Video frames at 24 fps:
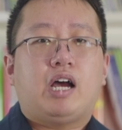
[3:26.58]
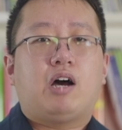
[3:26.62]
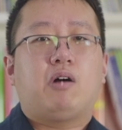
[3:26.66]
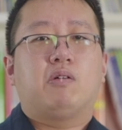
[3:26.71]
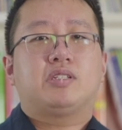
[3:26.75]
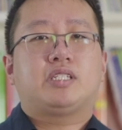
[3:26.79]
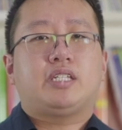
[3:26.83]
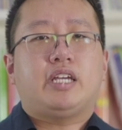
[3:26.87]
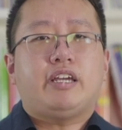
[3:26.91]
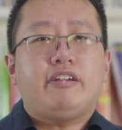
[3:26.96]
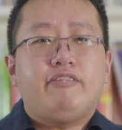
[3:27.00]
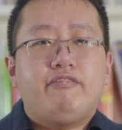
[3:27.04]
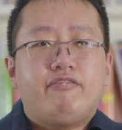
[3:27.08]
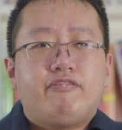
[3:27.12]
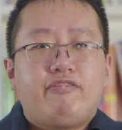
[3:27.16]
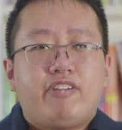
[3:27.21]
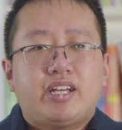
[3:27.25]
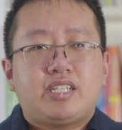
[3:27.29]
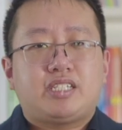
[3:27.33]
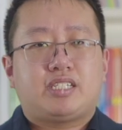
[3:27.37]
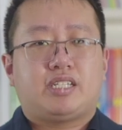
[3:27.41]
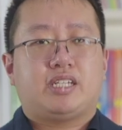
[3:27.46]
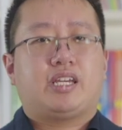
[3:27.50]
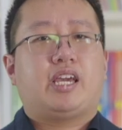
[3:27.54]
hours
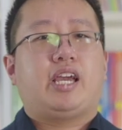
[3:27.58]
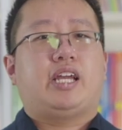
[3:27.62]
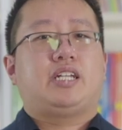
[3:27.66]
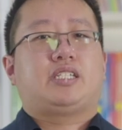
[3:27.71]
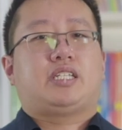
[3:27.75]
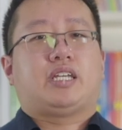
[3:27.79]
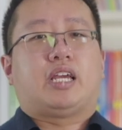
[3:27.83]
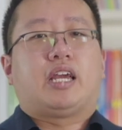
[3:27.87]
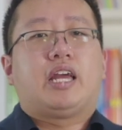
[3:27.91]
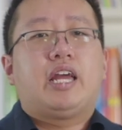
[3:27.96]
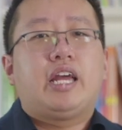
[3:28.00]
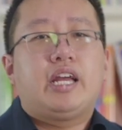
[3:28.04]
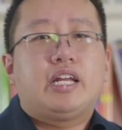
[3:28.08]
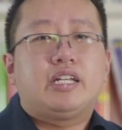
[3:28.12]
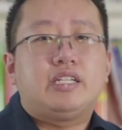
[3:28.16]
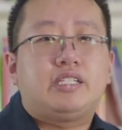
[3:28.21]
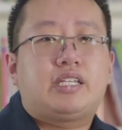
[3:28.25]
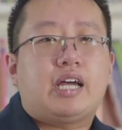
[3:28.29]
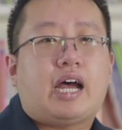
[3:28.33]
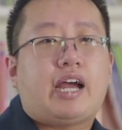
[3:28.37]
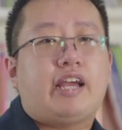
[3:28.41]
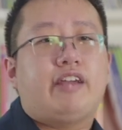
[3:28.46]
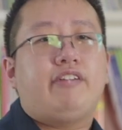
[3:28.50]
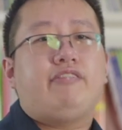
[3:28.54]
investigating,
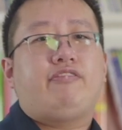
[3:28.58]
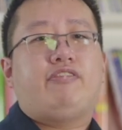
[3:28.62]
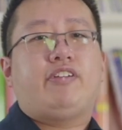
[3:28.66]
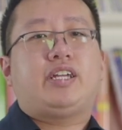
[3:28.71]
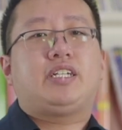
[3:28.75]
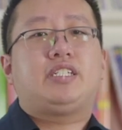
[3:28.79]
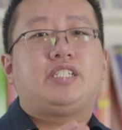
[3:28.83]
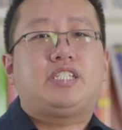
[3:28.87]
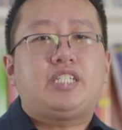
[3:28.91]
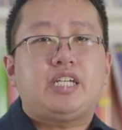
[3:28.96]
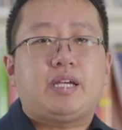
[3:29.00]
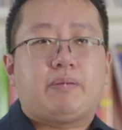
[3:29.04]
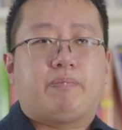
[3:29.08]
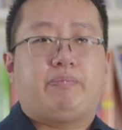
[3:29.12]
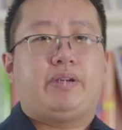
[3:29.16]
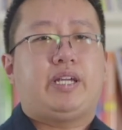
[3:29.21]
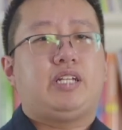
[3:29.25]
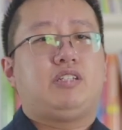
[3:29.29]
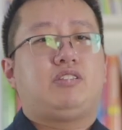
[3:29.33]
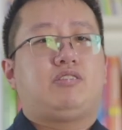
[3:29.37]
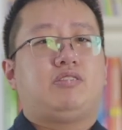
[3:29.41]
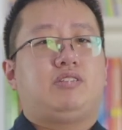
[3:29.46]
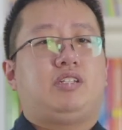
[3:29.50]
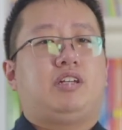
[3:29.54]
diving deep
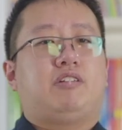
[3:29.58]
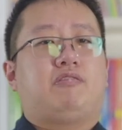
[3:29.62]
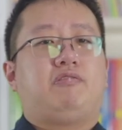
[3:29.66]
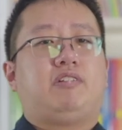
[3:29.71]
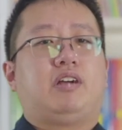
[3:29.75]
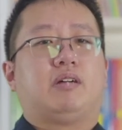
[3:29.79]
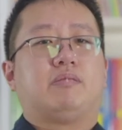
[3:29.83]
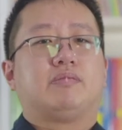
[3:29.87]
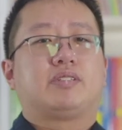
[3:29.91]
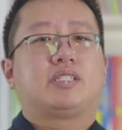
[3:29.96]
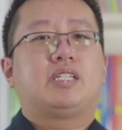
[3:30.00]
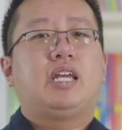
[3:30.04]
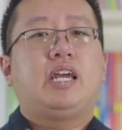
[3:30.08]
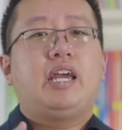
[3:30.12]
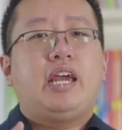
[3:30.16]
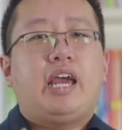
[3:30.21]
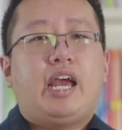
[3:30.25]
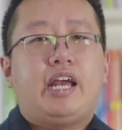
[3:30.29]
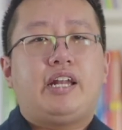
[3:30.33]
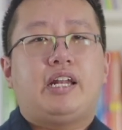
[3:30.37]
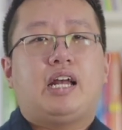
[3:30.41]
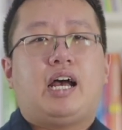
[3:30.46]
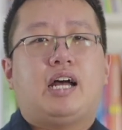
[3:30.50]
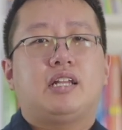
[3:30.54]
into the realms,
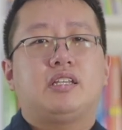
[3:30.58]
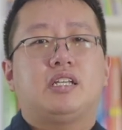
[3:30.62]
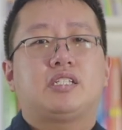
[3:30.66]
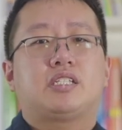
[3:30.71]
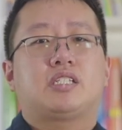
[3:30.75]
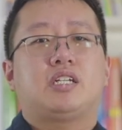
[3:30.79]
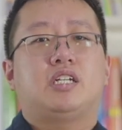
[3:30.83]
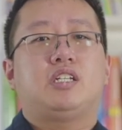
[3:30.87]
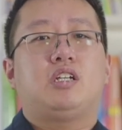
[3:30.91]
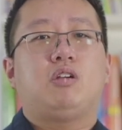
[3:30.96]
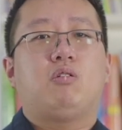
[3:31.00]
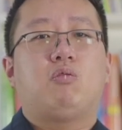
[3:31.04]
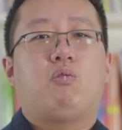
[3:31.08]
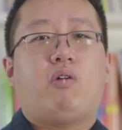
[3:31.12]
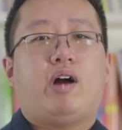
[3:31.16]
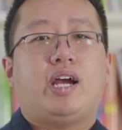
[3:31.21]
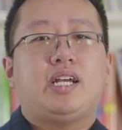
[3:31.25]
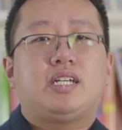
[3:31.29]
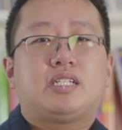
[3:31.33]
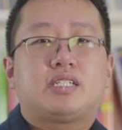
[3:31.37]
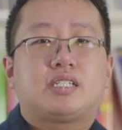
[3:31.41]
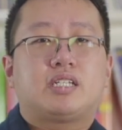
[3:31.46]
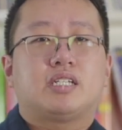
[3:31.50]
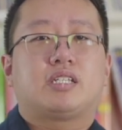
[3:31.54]
and understanding
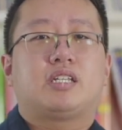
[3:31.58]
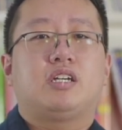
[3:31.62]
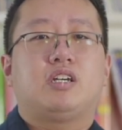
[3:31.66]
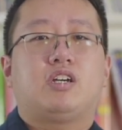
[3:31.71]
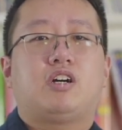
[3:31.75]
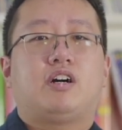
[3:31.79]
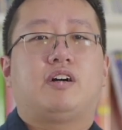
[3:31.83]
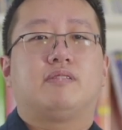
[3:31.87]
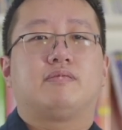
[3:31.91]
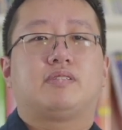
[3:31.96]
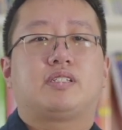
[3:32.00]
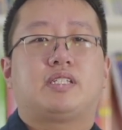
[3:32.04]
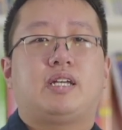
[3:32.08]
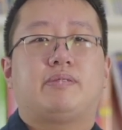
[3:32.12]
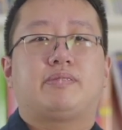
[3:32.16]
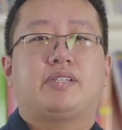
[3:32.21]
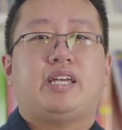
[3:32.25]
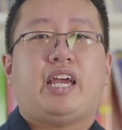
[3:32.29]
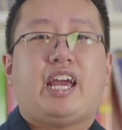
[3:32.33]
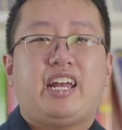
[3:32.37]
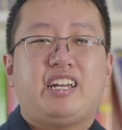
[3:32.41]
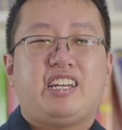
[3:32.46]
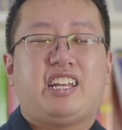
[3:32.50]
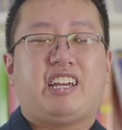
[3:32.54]
why certain concepts
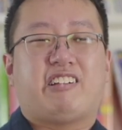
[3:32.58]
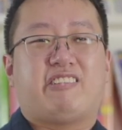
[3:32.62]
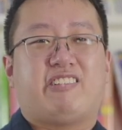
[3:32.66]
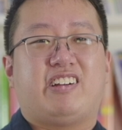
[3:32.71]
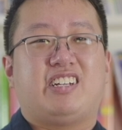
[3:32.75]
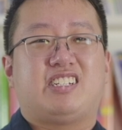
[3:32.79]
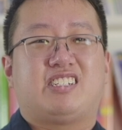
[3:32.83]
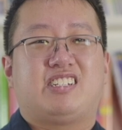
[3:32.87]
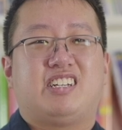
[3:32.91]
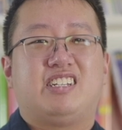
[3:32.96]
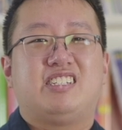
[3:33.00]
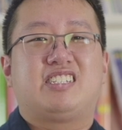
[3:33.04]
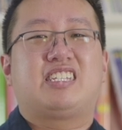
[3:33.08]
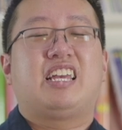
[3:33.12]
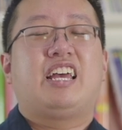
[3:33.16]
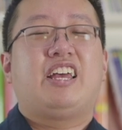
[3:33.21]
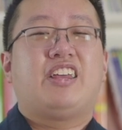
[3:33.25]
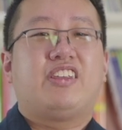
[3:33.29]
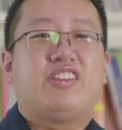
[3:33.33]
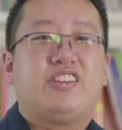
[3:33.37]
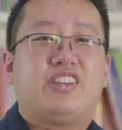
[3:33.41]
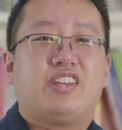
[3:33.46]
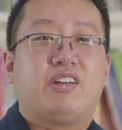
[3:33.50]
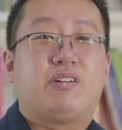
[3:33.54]
and equations
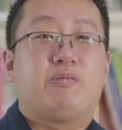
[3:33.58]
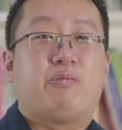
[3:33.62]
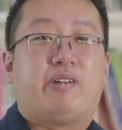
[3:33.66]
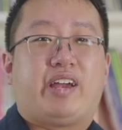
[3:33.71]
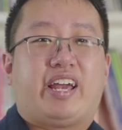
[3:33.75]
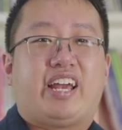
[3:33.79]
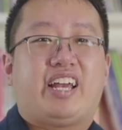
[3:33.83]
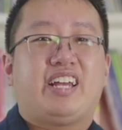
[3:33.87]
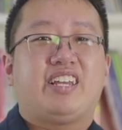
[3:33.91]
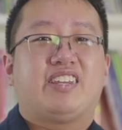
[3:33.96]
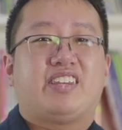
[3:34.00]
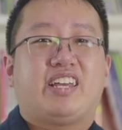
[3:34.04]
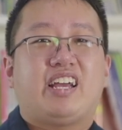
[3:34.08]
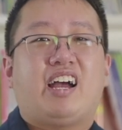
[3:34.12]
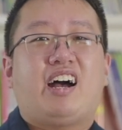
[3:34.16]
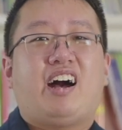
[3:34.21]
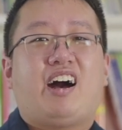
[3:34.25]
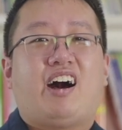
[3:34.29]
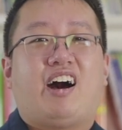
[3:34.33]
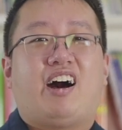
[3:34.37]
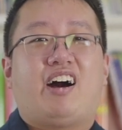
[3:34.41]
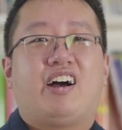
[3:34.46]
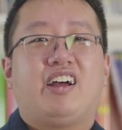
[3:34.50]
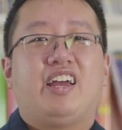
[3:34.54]
the way they
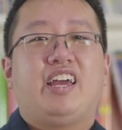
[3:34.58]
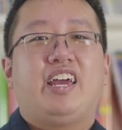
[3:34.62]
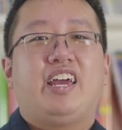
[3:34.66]
are.